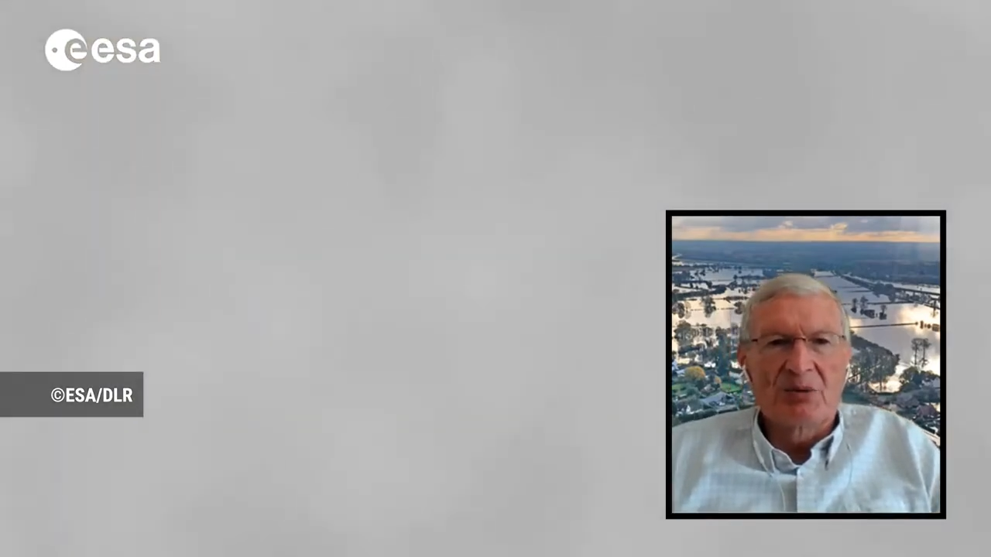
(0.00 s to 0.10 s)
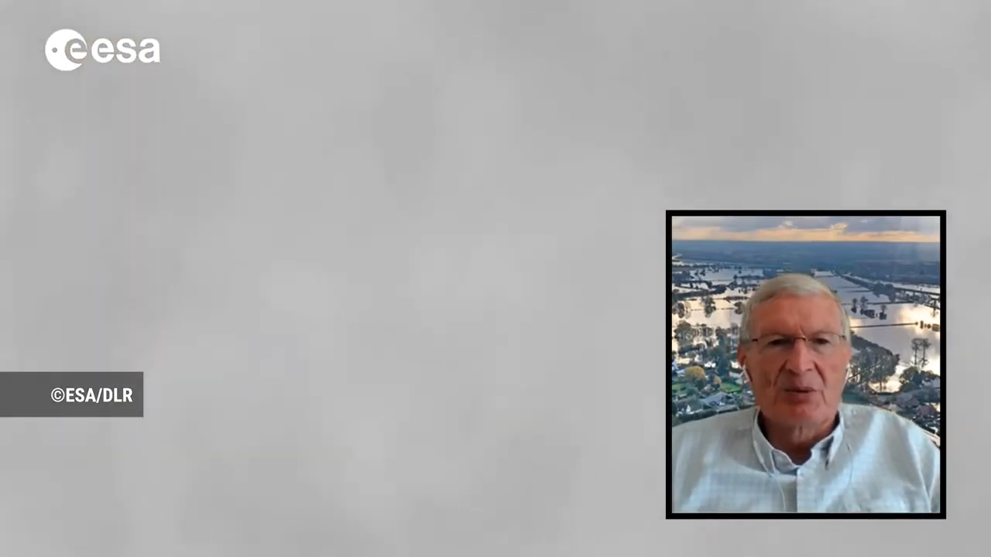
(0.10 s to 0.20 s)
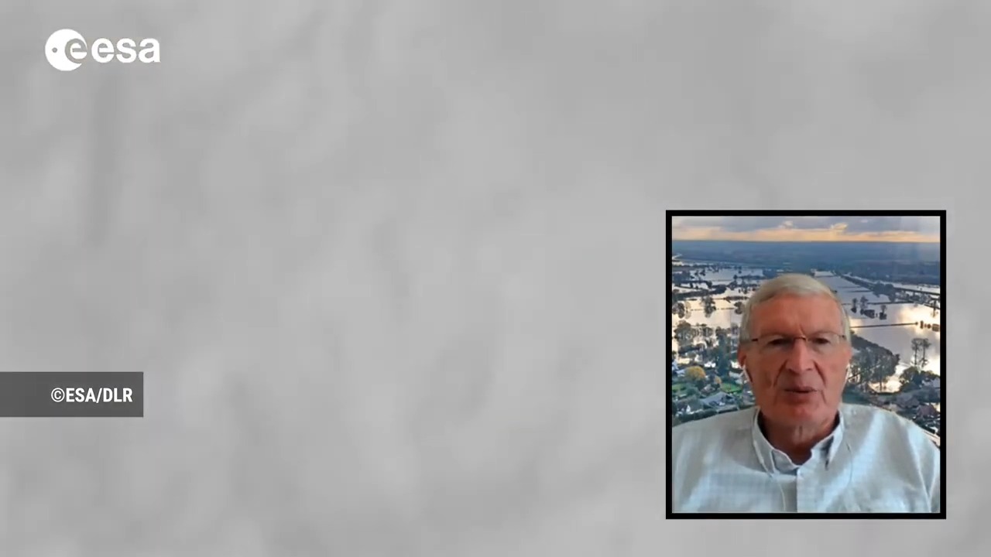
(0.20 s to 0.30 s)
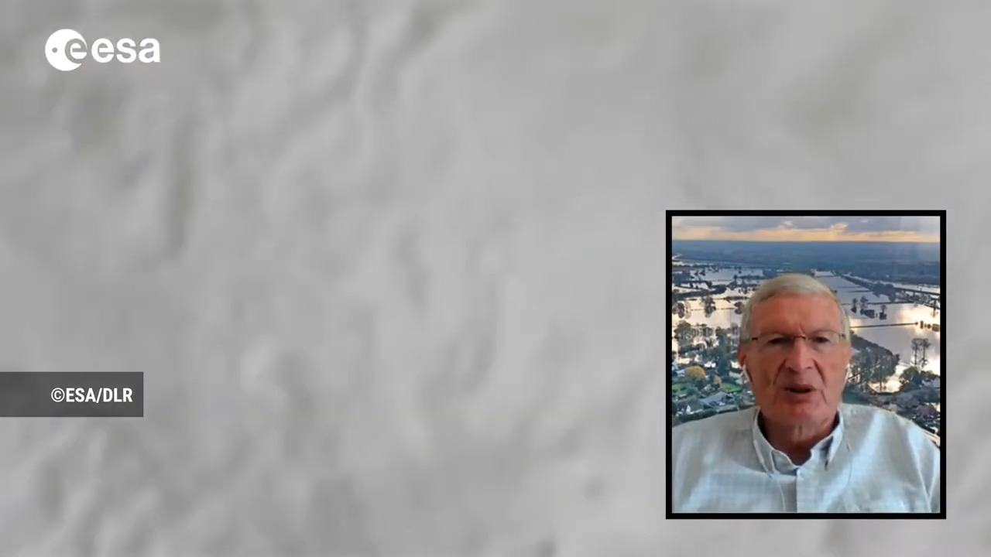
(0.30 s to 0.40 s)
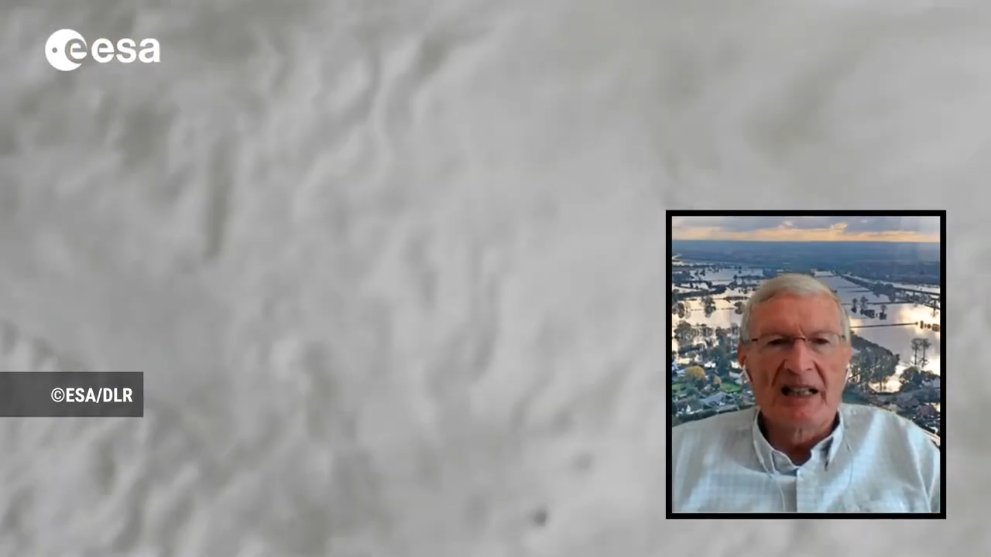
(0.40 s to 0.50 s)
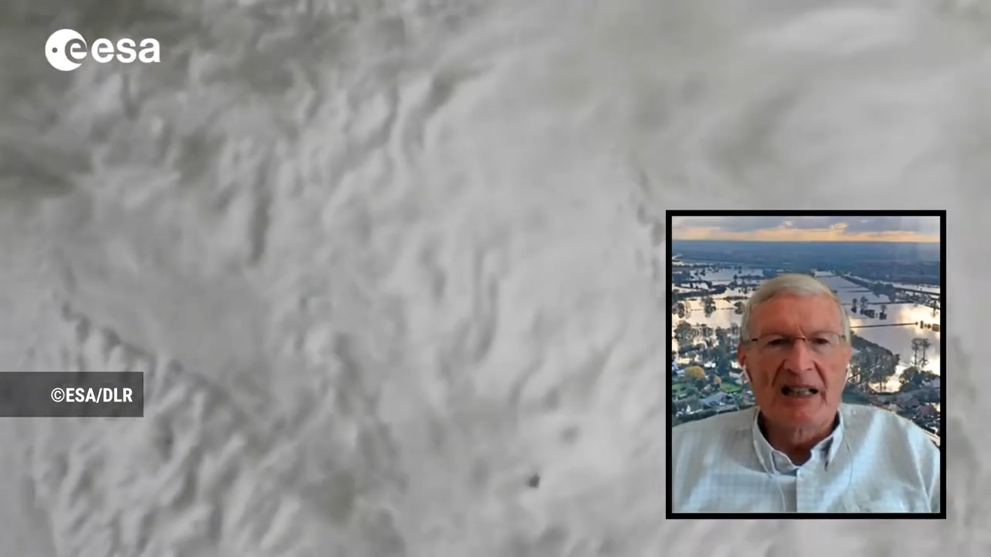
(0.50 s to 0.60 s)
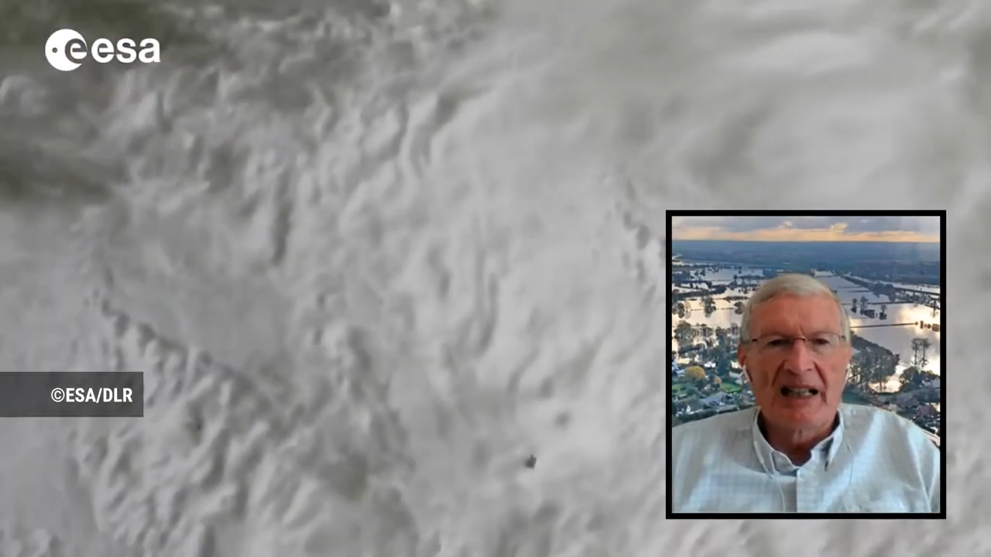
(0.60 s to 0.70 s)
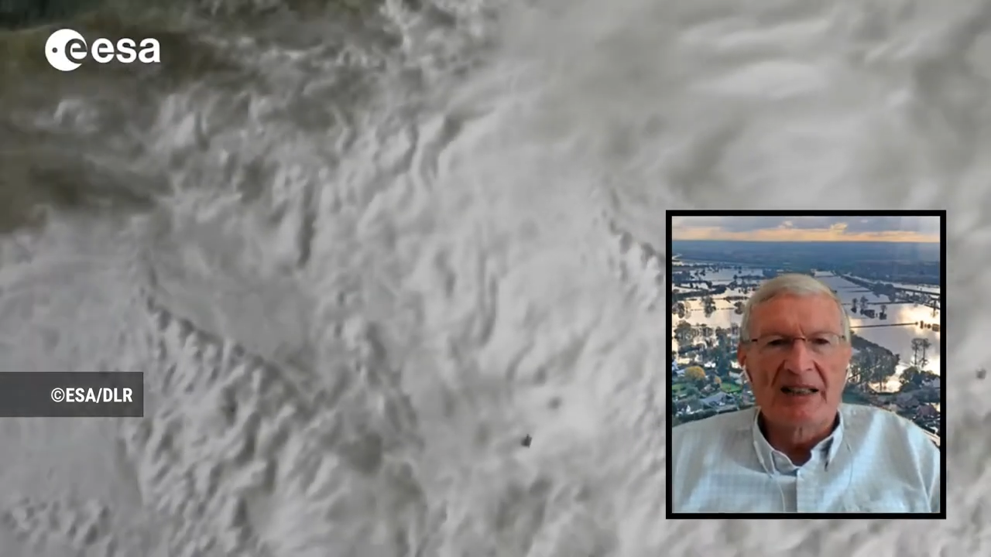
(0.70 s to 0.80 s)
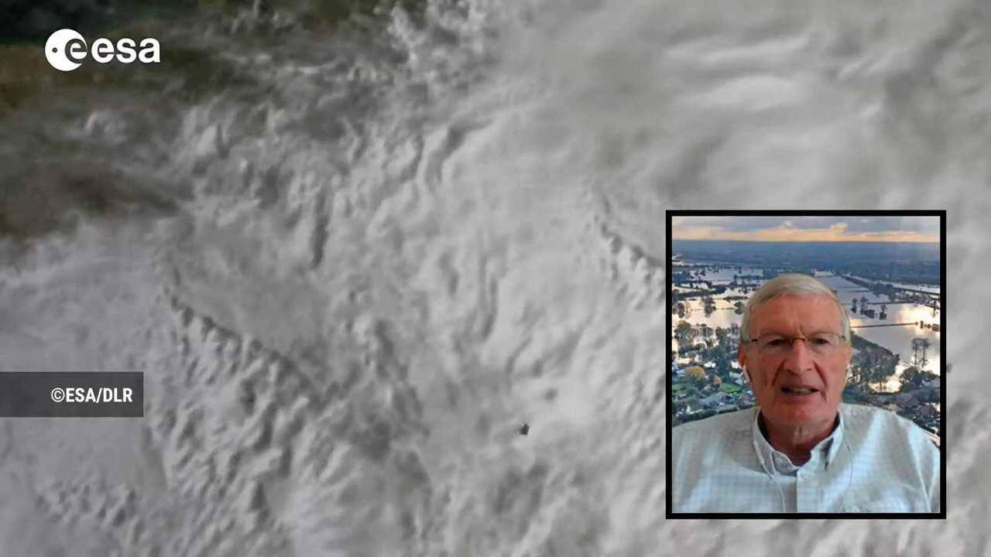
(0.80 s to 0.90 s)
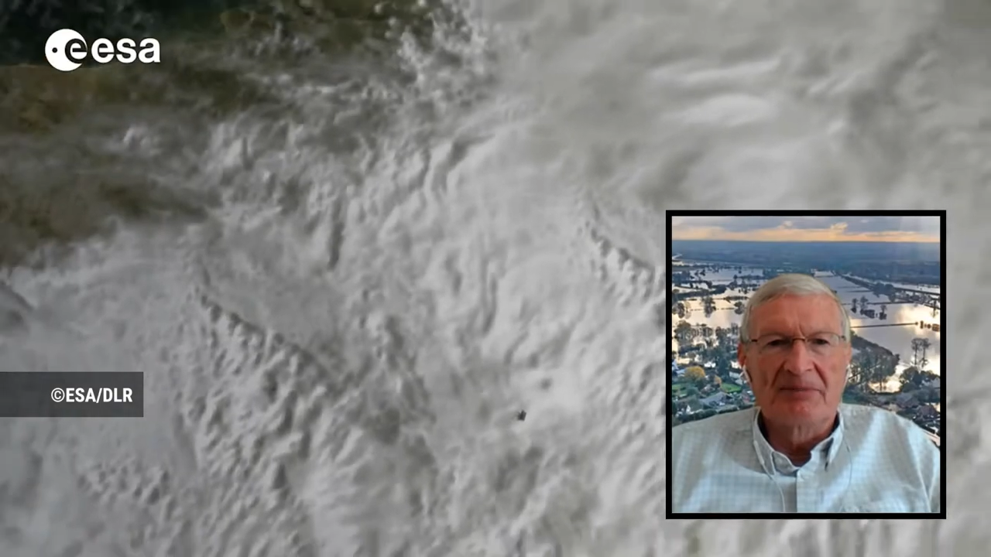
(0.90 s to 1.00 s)
work at
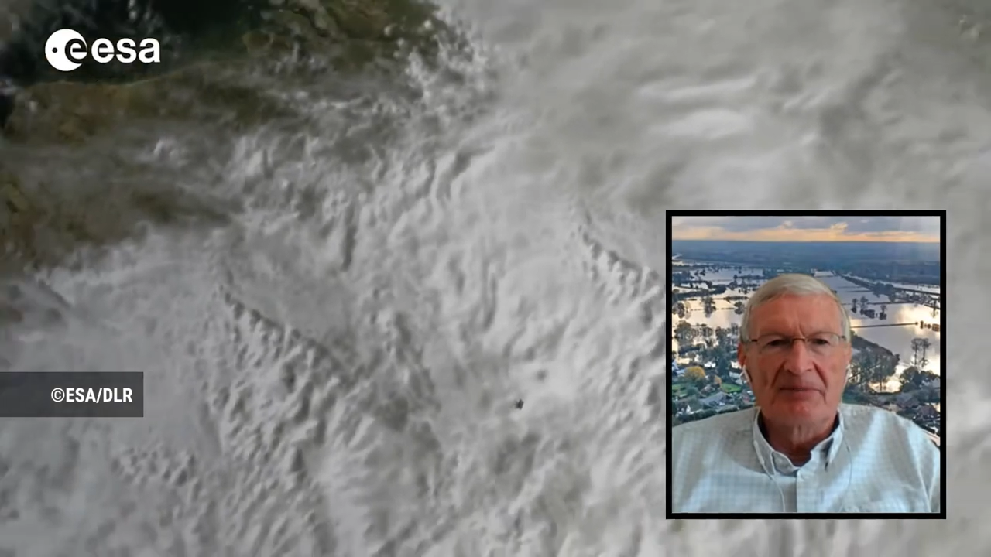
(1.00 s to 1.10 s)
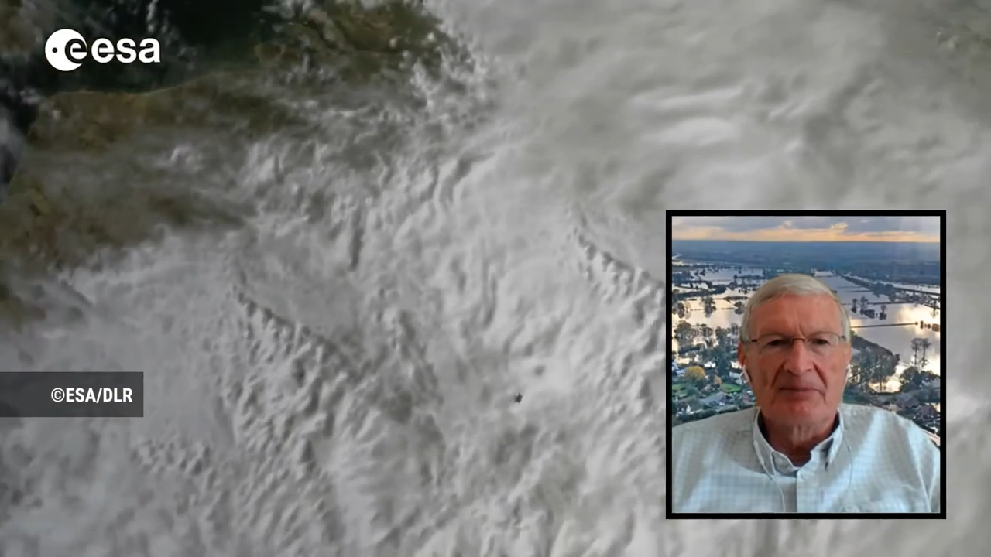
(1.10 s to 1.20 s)
night.